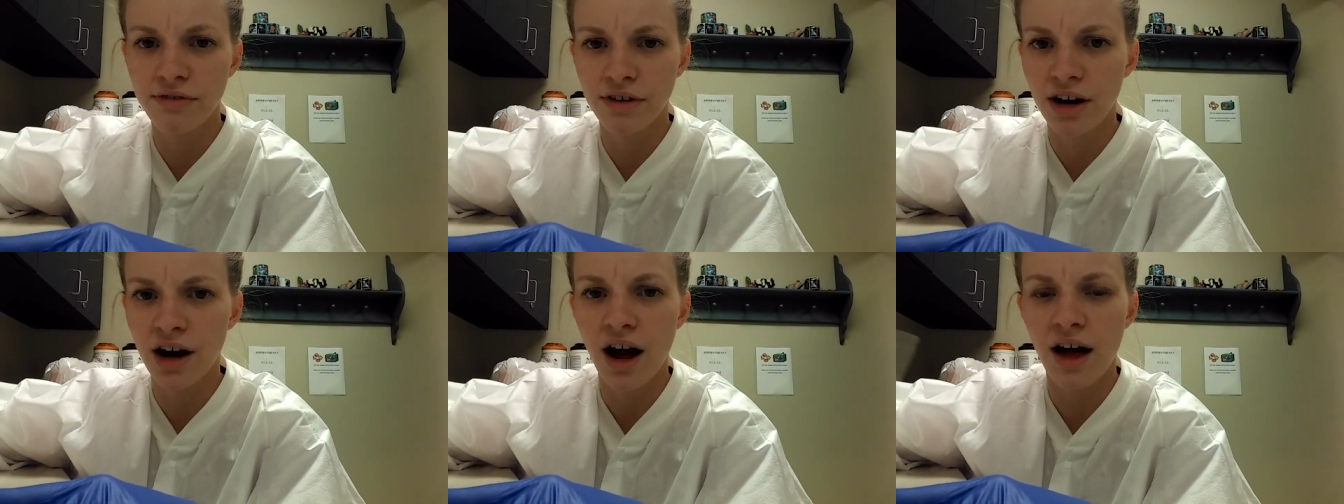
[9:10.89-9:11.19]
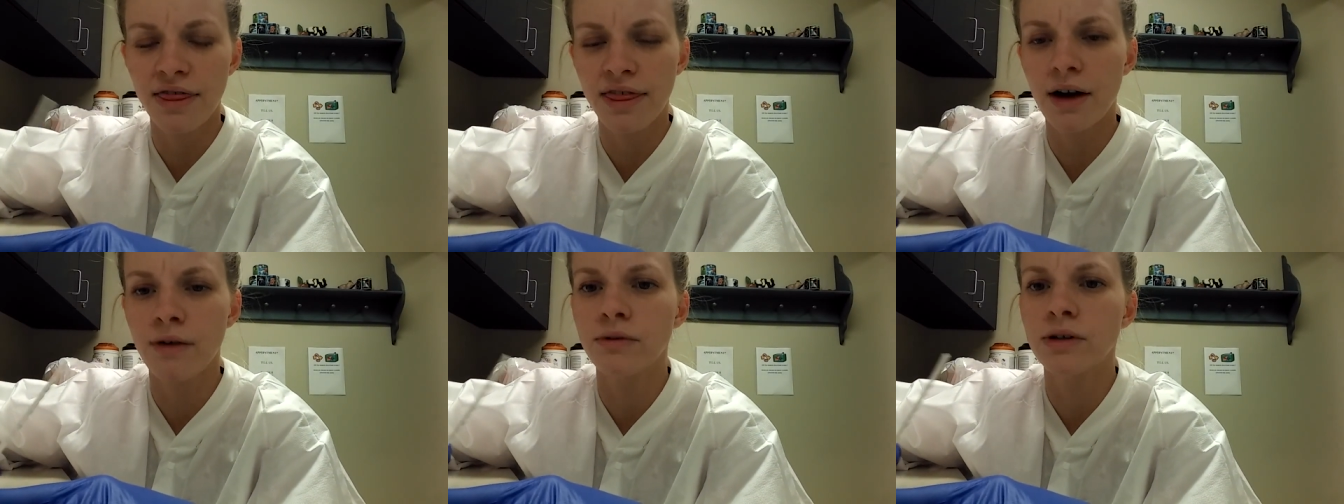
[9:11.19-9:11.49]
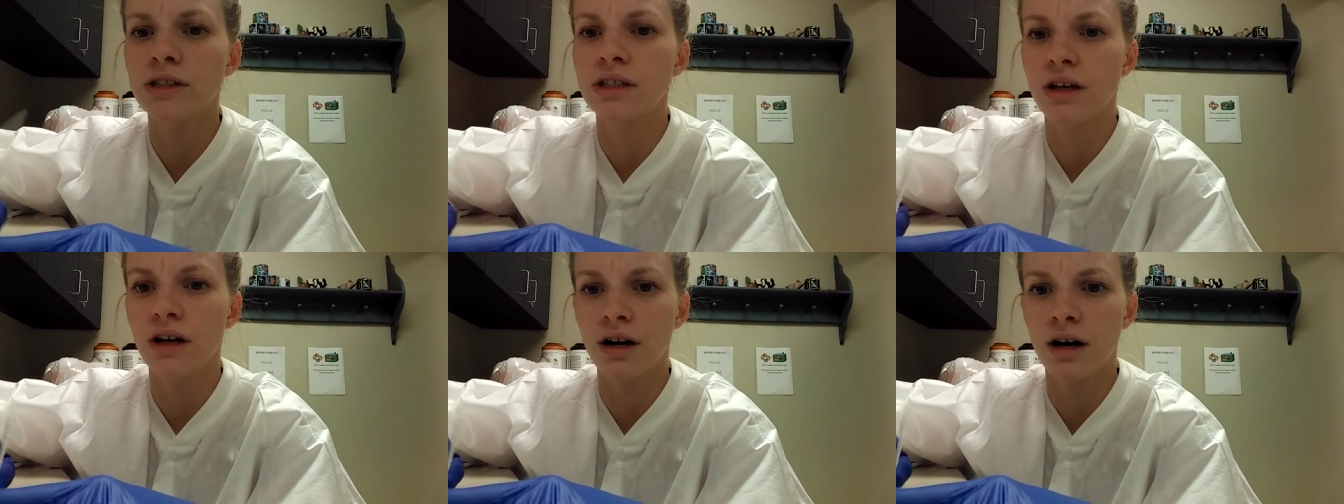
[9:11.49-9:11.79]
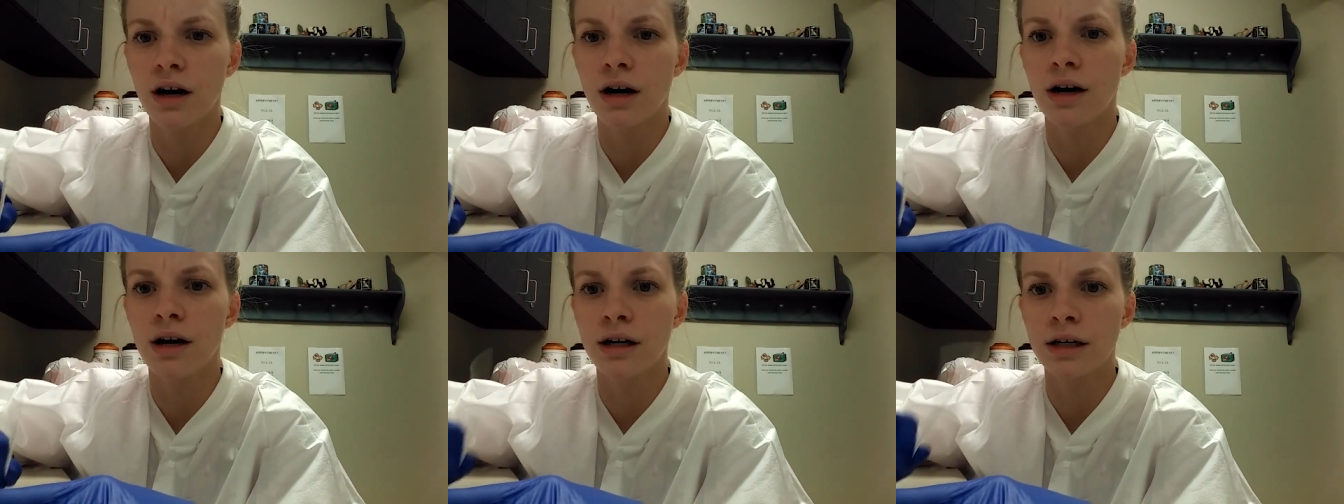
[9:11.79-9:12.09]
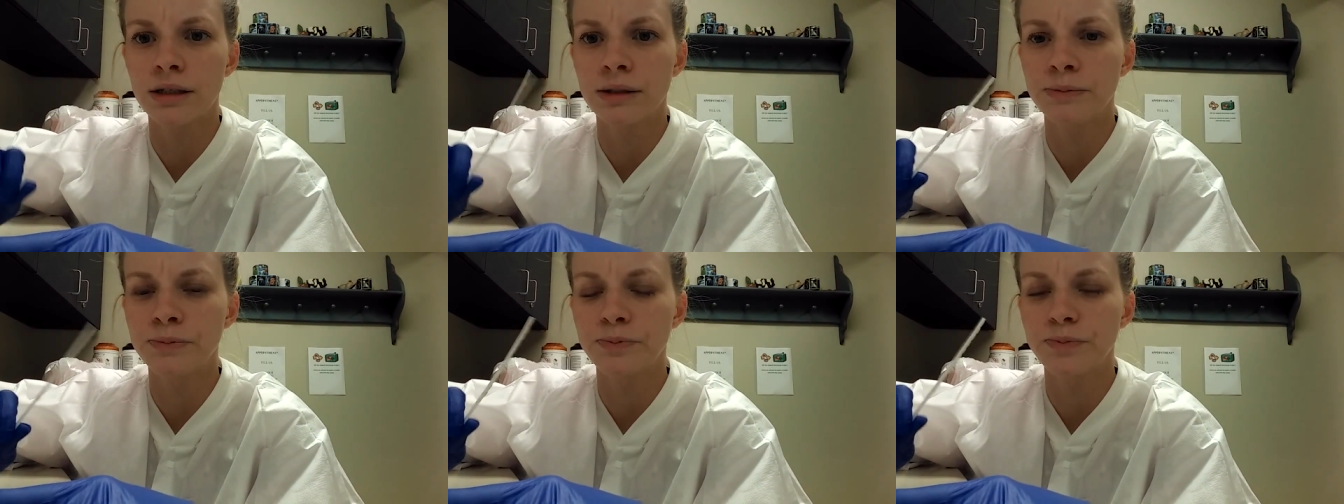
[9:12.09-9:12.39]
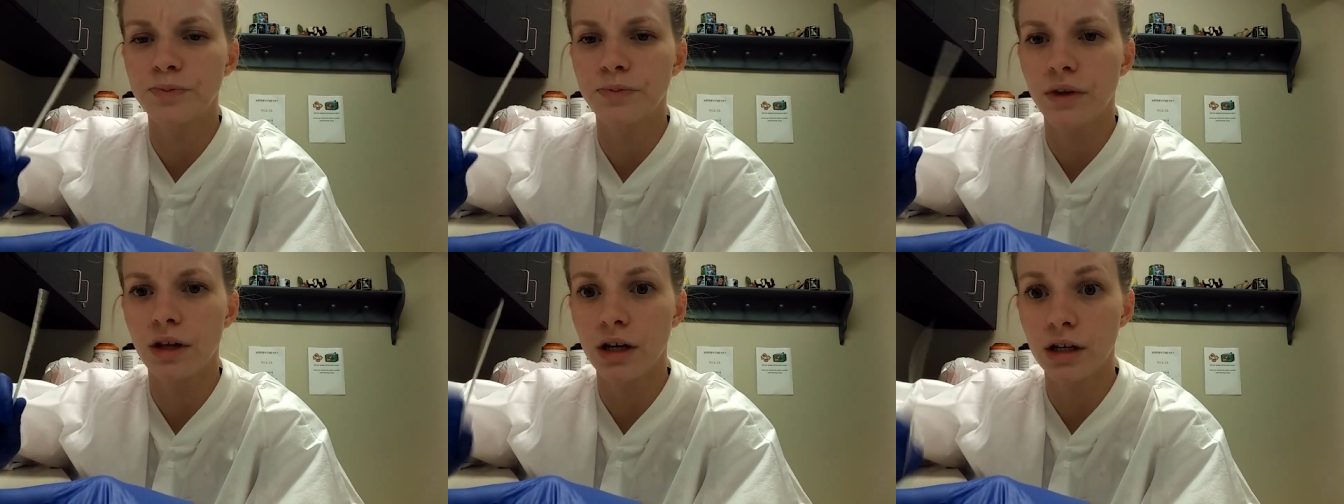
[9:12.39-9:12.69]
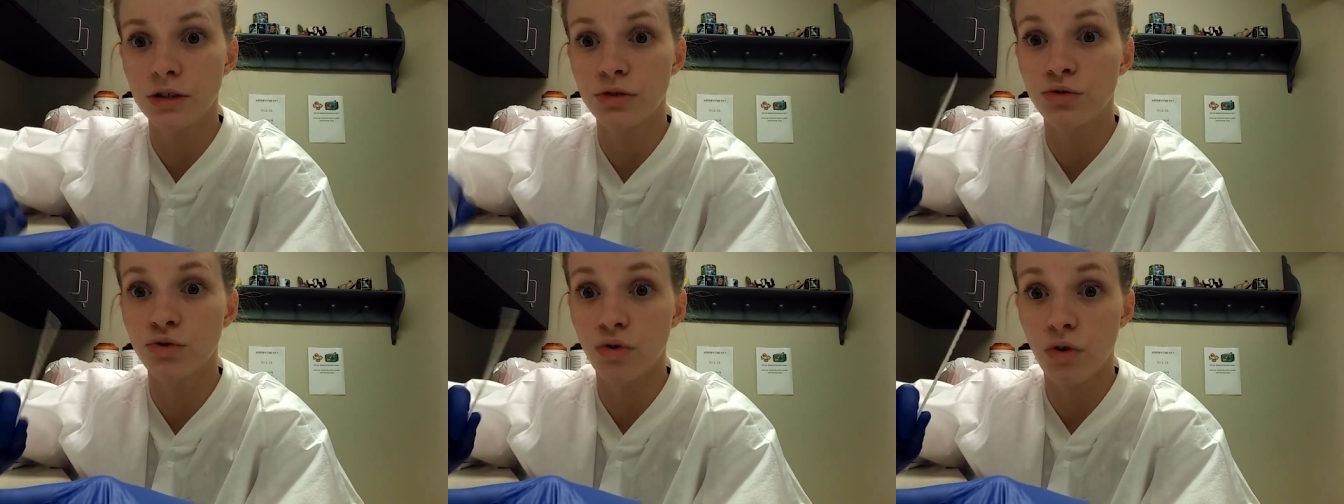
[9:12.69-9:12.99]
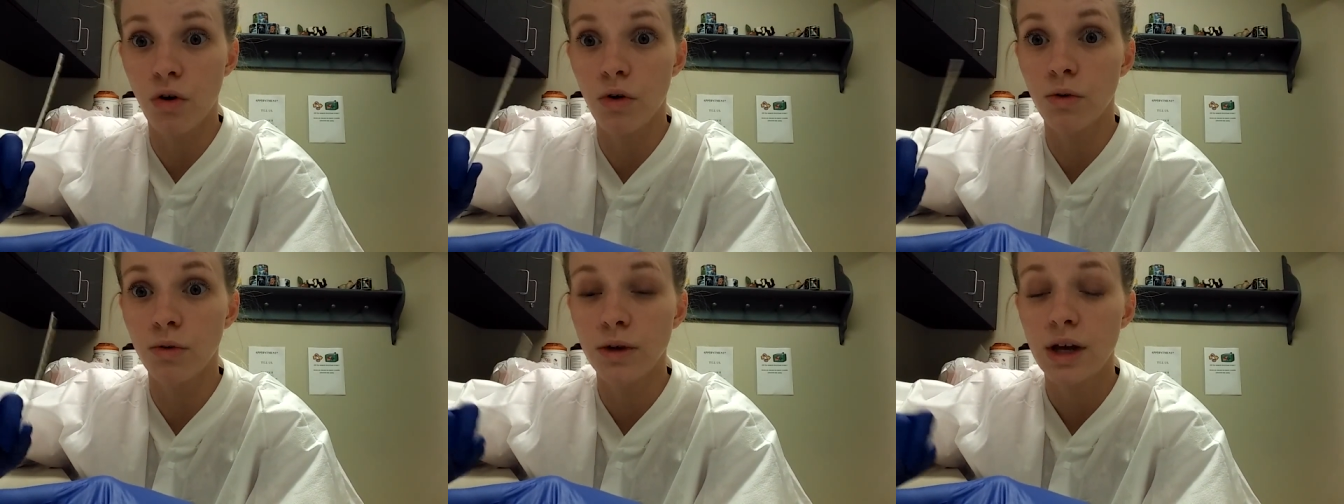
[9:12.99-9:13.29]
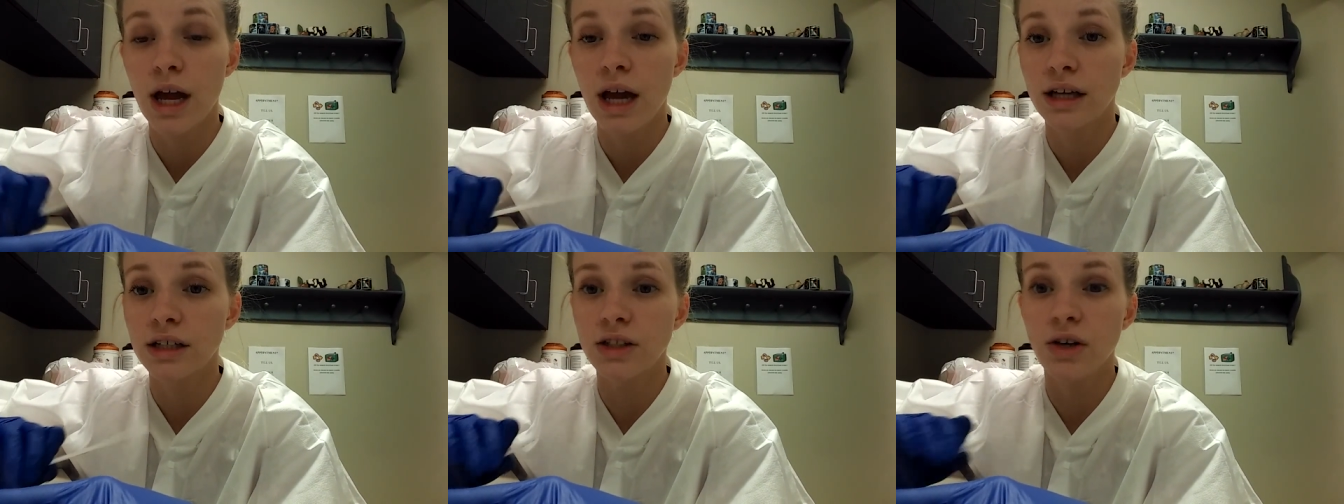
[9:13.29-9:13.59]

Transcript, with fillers: I forgot. That was our um, control.